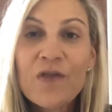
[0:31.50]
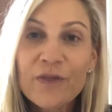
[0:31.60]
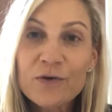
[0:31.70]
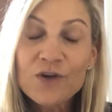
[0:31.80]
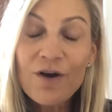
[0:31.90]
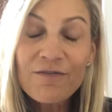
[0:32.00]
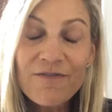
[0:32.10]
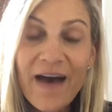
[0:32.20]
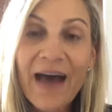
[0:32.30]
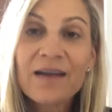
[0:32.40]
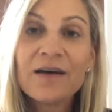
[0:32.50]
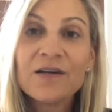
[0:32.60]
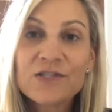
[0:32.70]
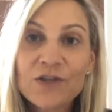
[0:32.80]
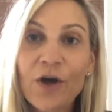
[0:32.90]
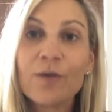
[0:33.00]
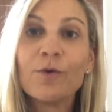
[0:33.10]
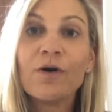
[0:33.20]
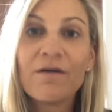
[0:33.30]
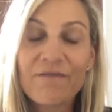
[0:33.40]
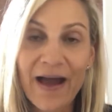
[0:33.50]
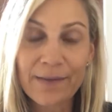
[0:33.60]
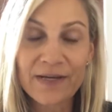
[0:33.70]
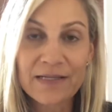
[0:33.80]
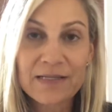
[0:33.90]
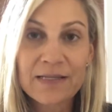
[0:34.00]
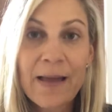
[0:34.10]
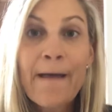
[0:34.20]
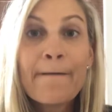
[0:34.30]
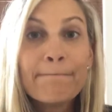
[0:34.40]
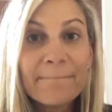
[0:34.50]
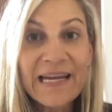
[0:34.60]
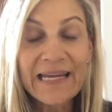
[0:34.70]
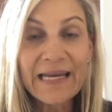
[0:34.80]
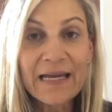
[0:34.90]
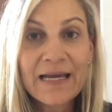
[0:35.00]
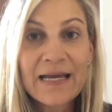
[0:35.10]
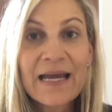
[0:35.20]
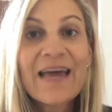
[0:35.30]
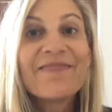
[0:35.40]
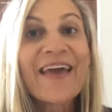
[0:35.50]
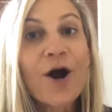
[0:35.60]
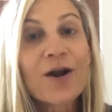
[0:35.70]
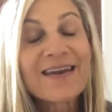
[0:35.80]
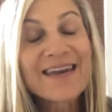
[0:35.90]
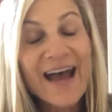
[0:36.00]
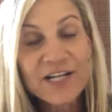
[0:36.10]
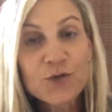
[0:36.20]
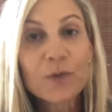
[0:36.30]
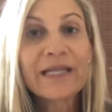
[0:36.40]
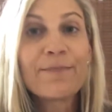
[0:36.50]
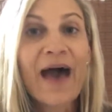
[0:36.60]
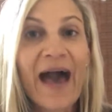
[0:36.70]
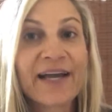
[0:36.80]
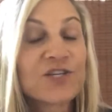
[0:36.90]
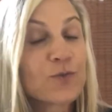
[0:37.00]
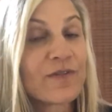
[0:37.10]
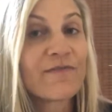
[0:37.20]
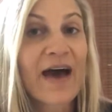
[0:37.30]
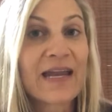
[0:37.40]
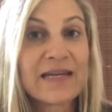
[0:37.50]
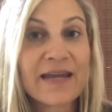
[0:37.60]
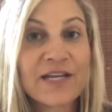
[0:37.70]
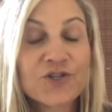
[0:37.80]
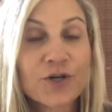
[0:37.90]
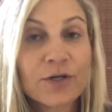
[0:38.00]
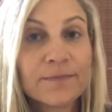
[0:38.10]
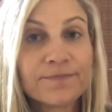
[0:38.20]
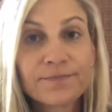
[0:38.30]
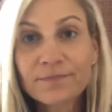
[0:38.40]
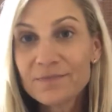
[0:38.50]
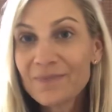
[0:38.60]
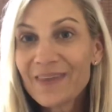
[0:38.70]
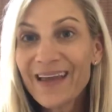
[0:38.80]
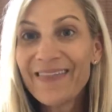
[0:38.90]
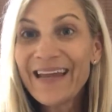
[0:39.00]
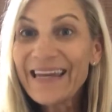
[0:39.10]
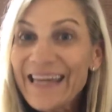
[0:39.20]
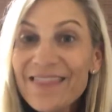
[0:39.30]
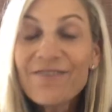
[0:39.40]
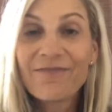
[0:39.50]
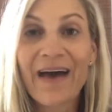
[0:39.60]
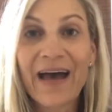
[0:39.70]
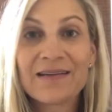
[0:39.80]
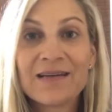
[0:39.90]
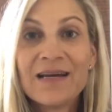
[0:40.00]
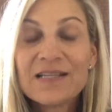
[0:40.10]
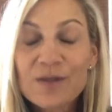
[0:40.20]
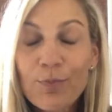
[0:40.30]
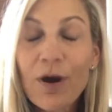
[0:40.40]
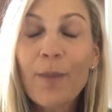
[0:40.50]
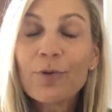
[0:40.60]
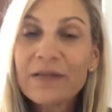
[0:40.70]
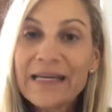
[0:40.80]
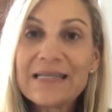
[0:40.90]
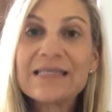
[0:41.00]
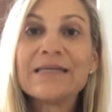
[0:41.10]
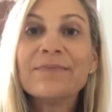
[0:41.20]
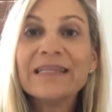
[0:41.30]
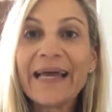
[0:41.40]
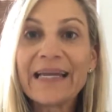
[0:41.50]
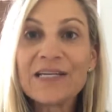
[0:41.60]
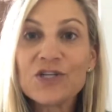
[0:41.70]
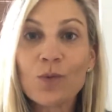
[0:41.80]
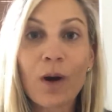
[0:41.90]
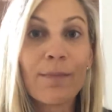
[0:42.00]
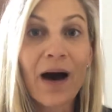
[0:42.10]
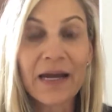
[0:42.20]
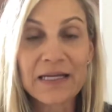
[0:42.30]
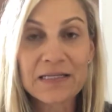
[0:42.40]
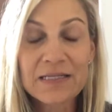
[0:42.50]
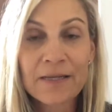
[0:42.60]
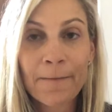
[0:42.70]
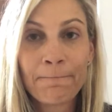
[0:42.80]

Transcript: Those are fat-soluble vitamins, meaning they are naturally packaged with fat in nature, and they need the fat to properly assimilate into our bodies.